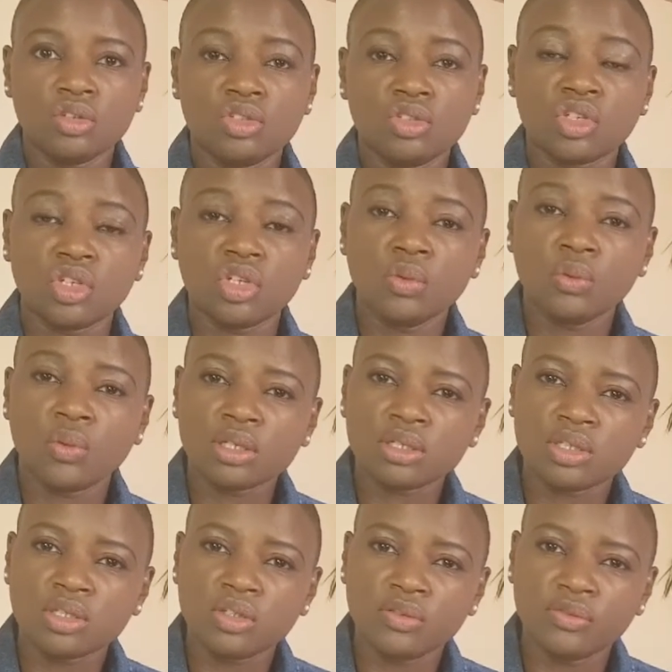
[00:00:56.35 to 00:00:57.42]
Do you
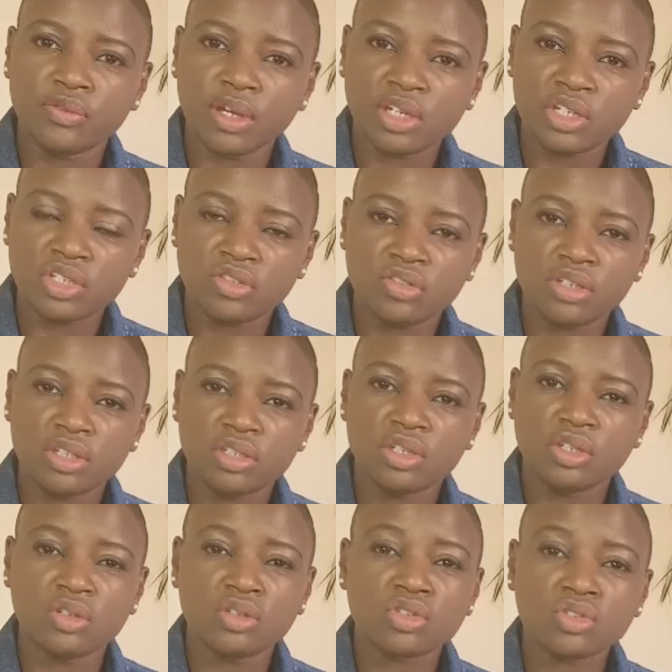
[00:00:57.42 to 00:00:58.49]
want to venture
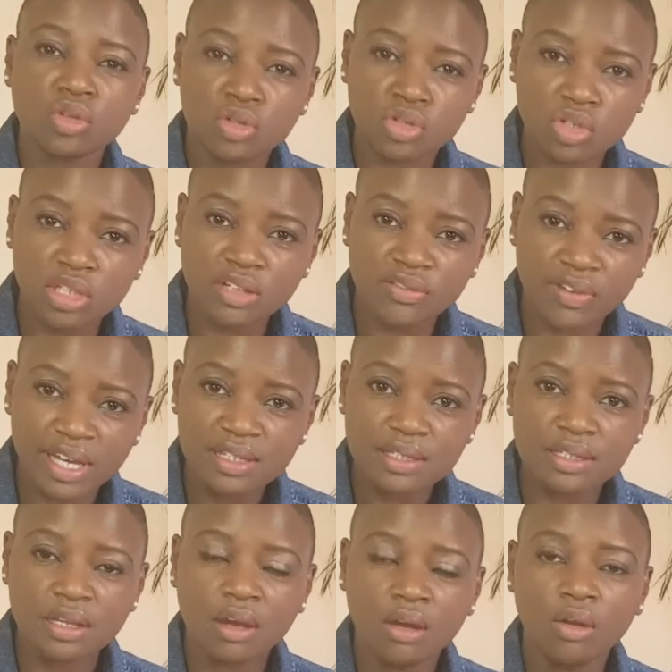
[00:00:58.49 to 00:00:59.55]
into social
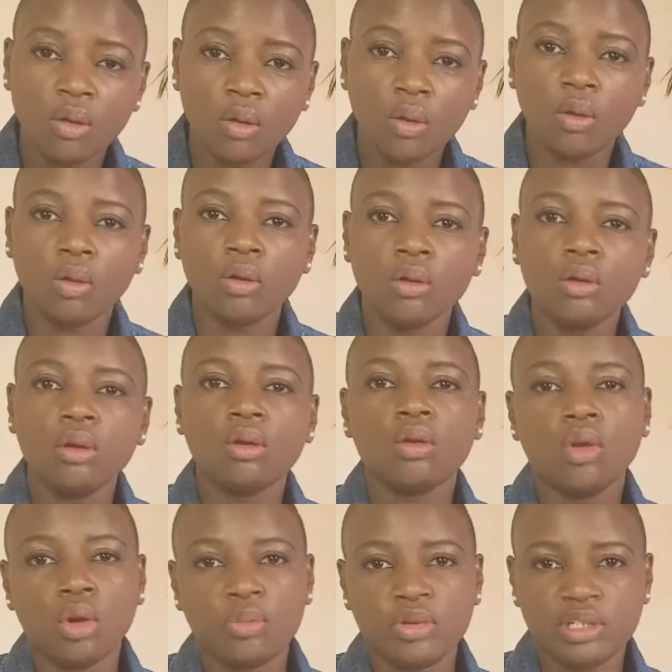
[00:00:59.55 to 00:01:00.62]
events or
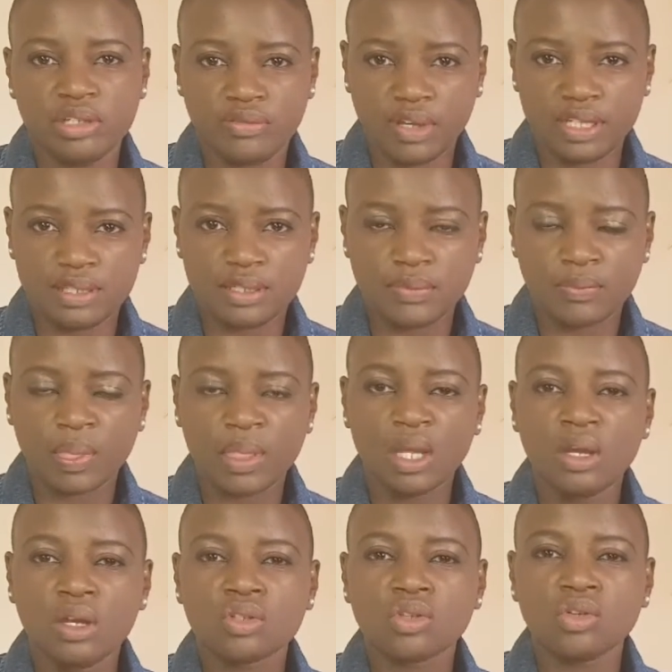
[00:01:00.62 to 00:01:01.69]
corporate events?
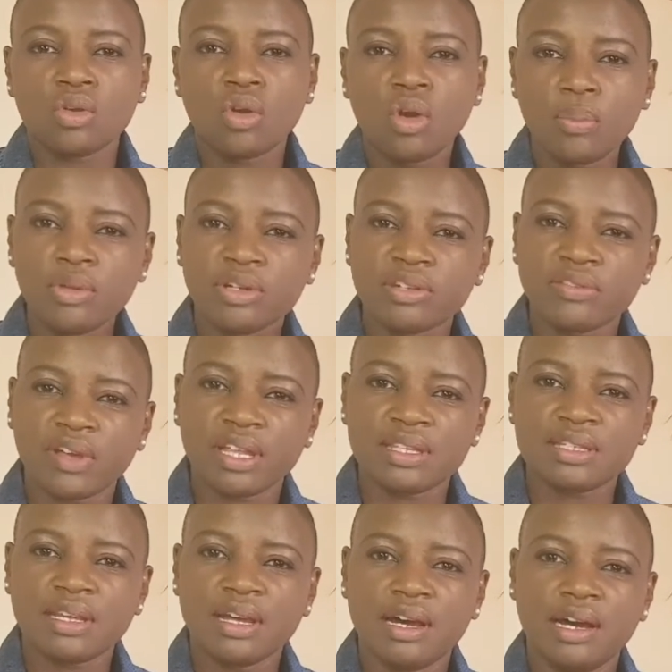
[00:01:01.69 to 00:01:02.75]
So your corporate
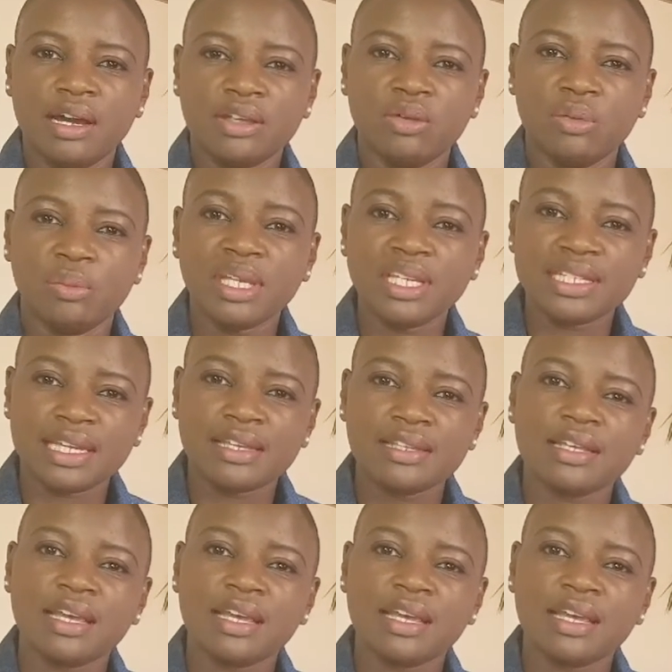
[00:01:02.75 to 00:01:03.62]
events are your meetings